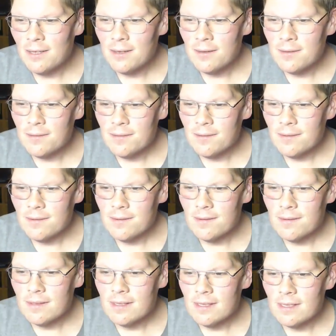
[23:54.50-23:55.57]

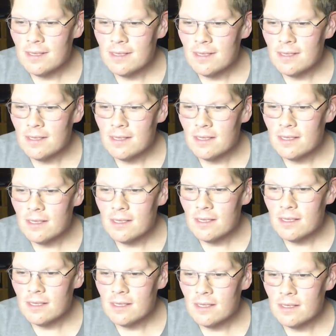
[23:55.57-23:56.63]

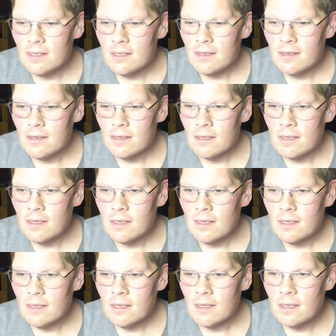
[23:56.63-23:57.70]

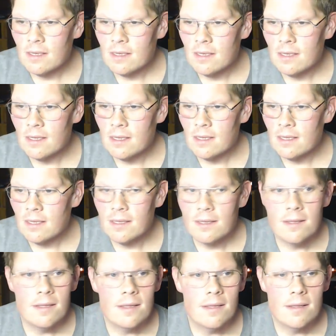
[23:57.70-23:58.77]

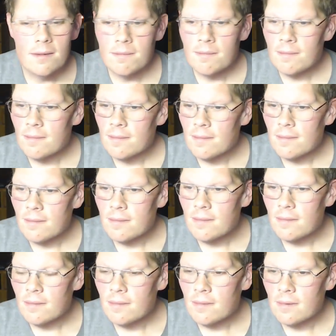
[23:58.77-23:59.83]
No one is speaking in this clip.